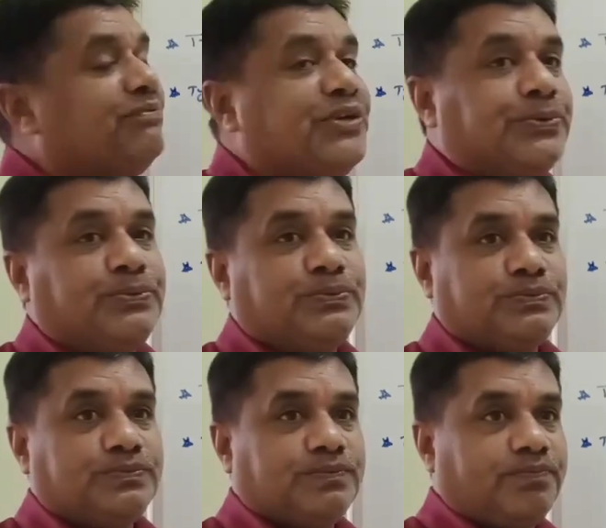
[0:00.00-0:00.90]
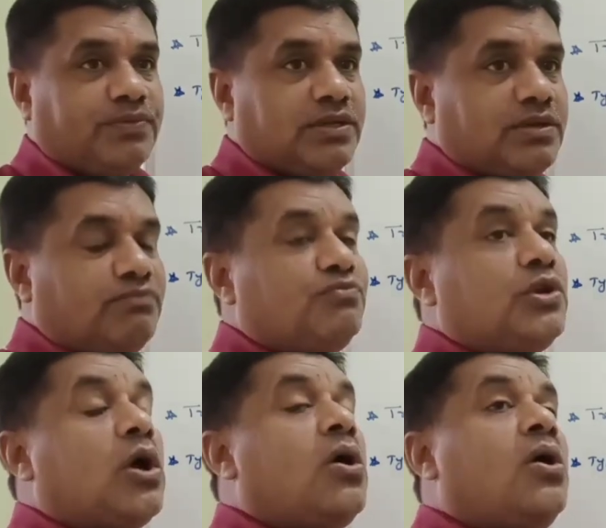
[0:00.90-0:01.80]
view,
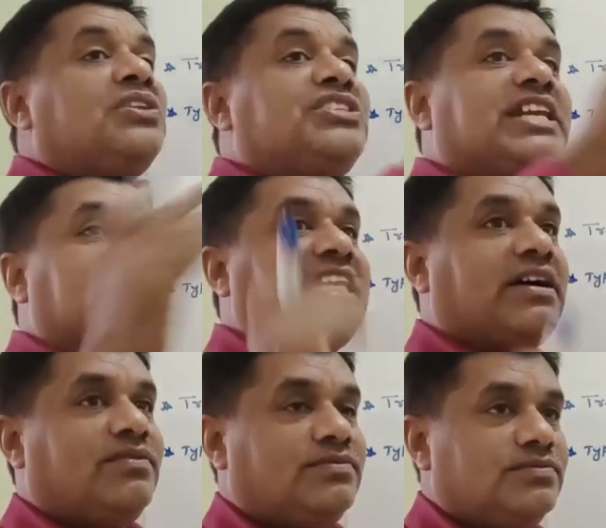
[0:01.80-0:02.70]
larger area.